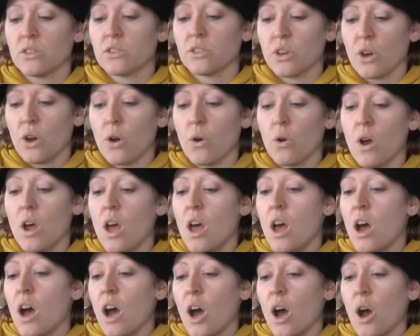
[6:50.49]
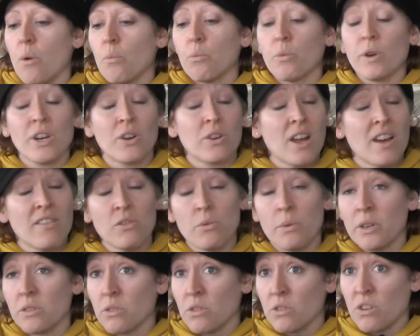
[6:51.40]
So we don't have a
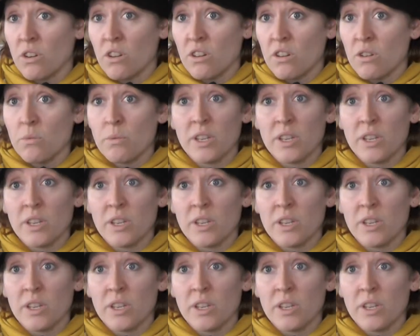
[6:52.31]
windrow turner.